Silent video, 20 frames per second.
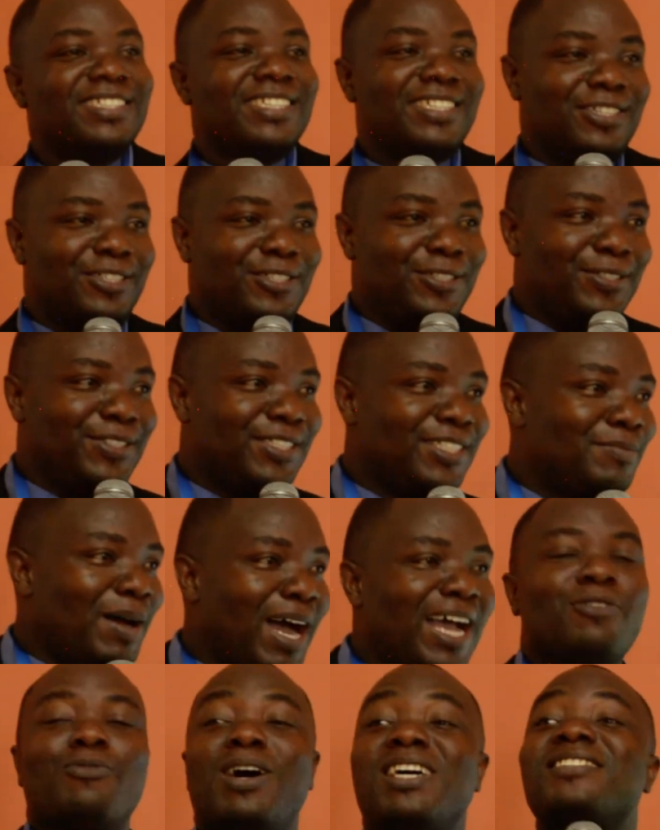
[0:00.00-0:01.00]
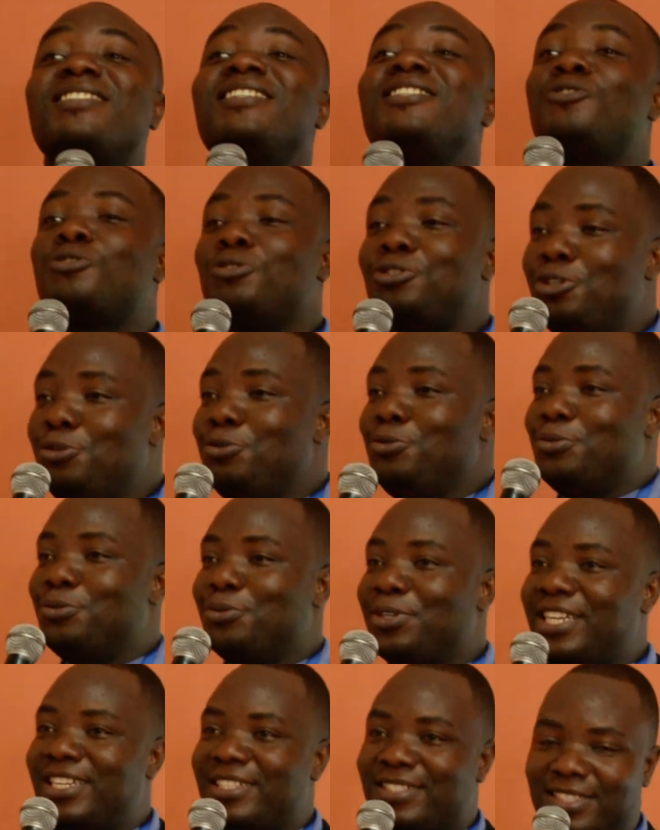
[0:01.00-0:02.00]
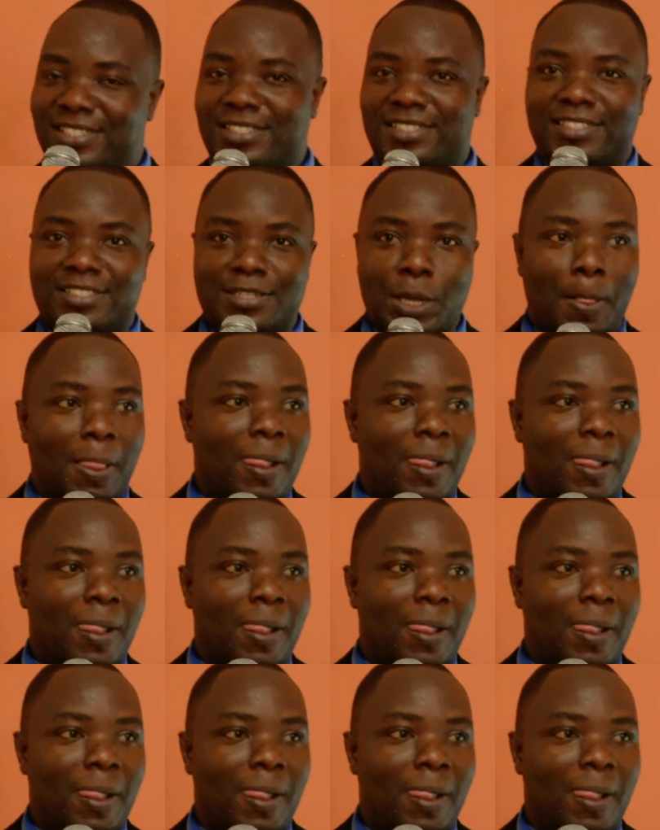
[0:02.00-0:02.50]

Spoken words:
Good. My question to you is this.